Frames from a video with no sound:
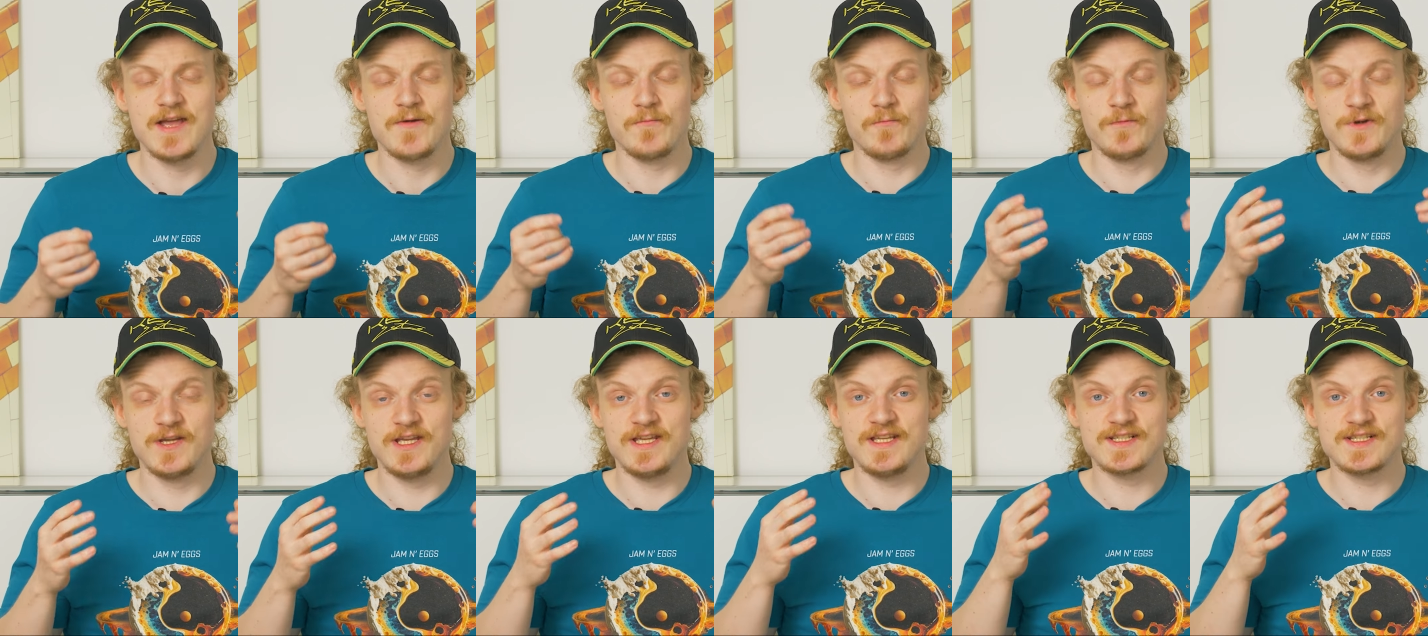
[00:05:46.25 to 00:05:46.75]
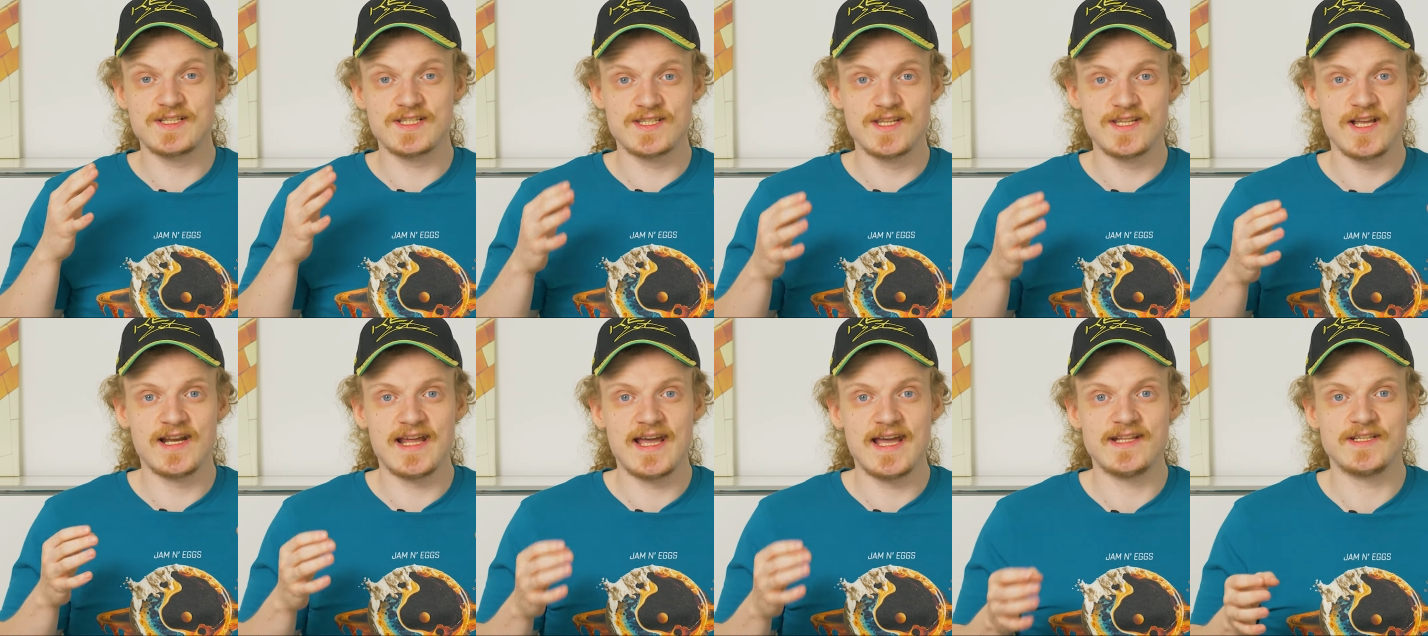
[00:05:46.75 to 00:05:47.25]
we
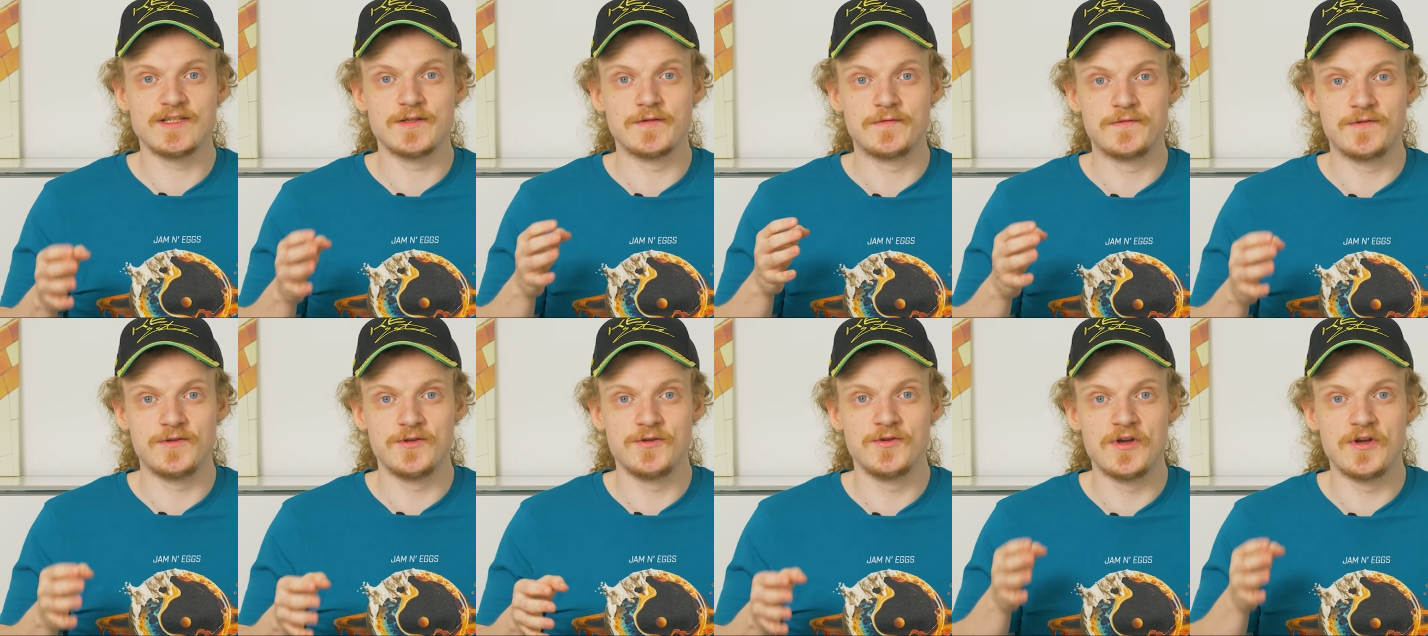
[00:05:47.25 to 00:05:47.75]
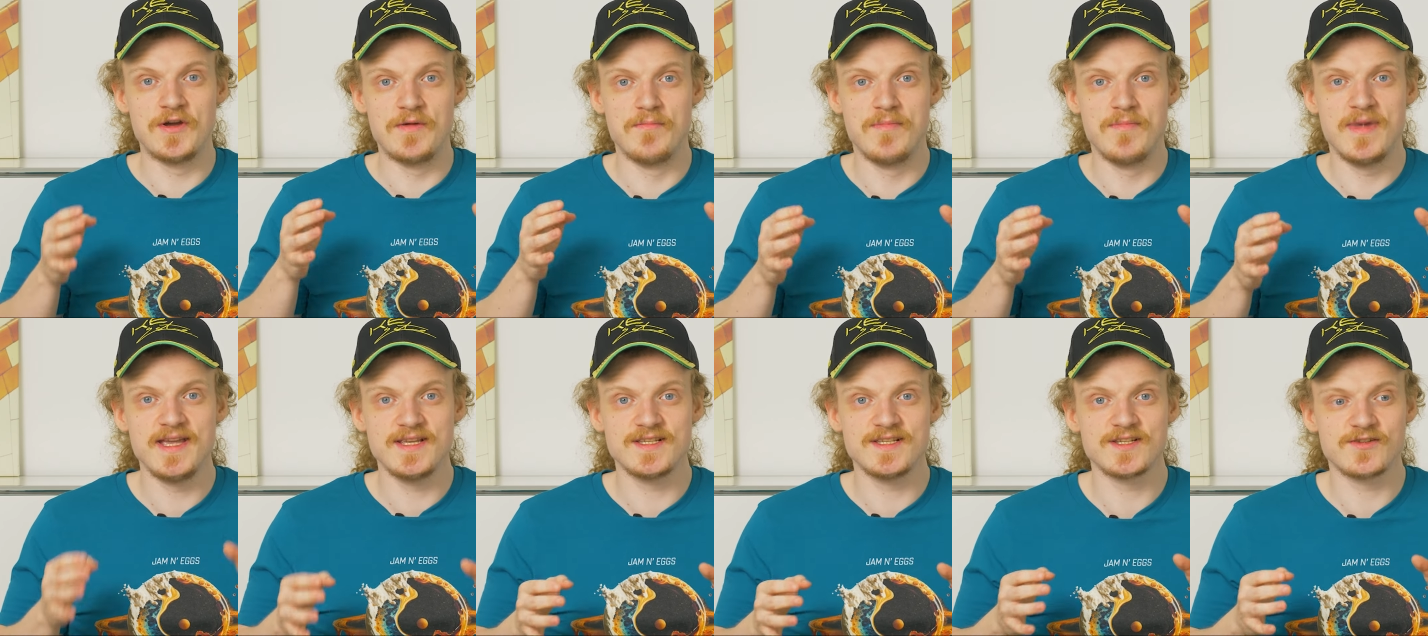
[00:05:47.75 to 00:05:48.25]
still had a few
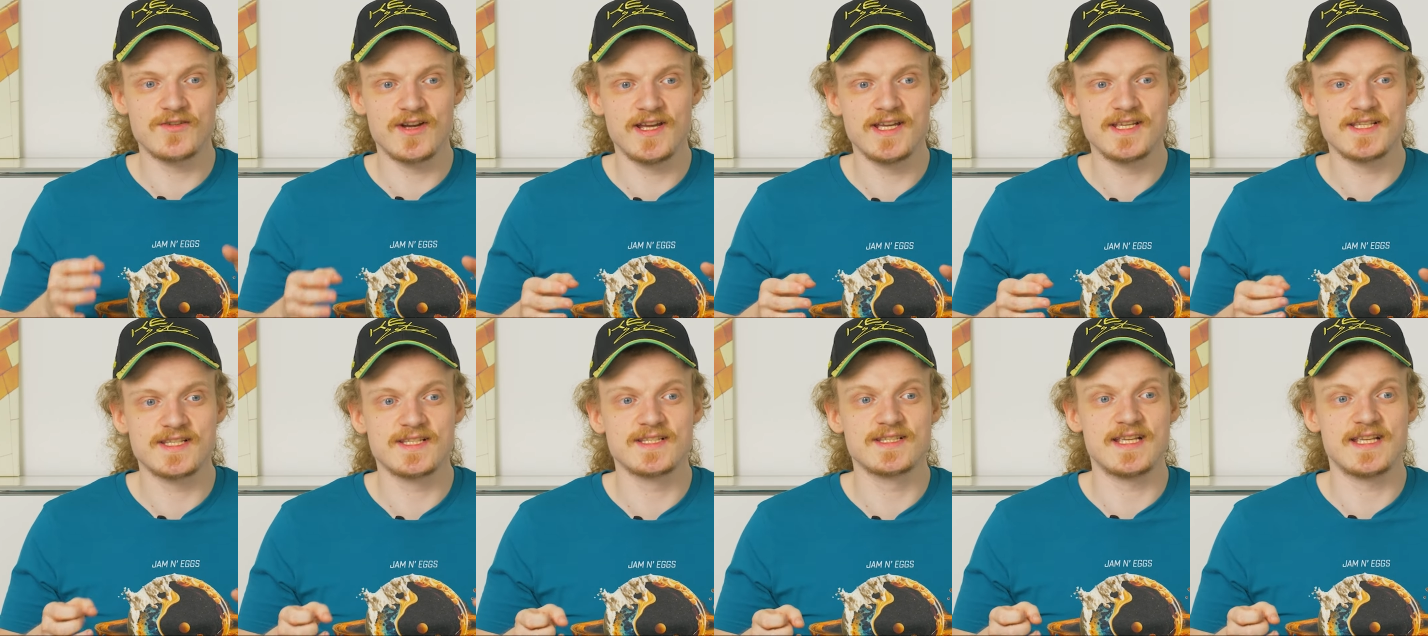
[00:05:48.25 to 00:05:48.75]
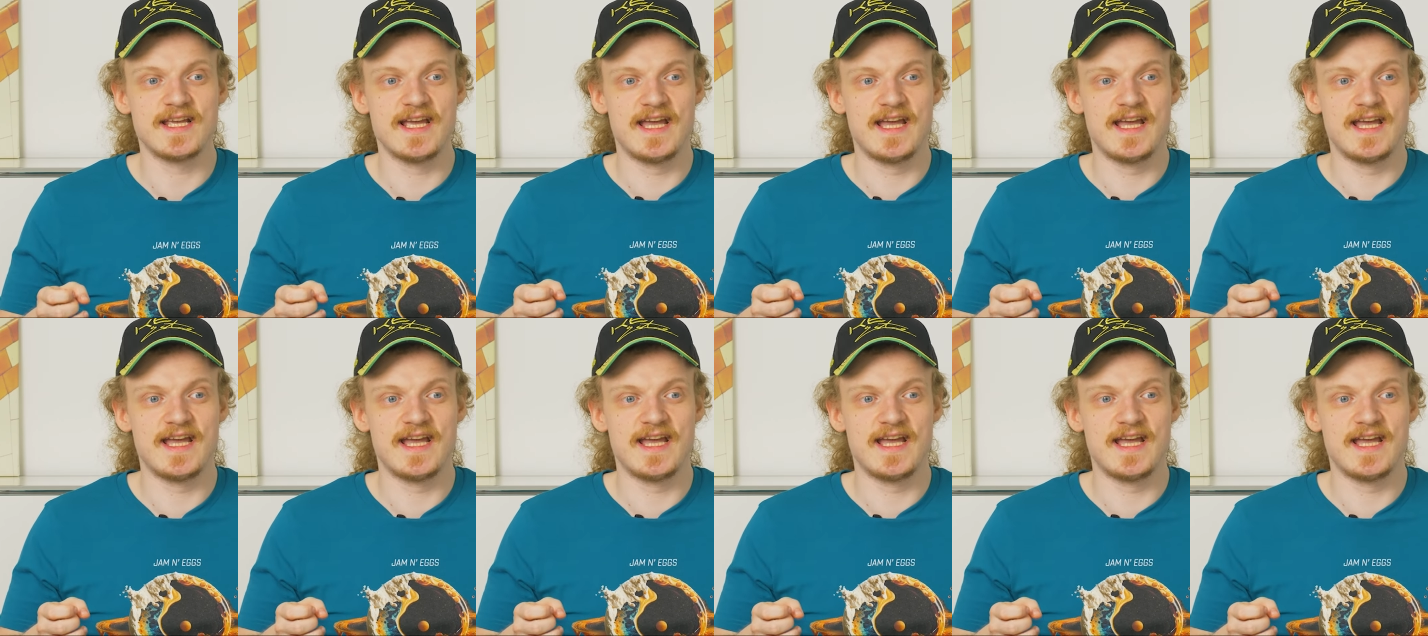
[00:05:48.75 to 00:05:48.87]
amazing races,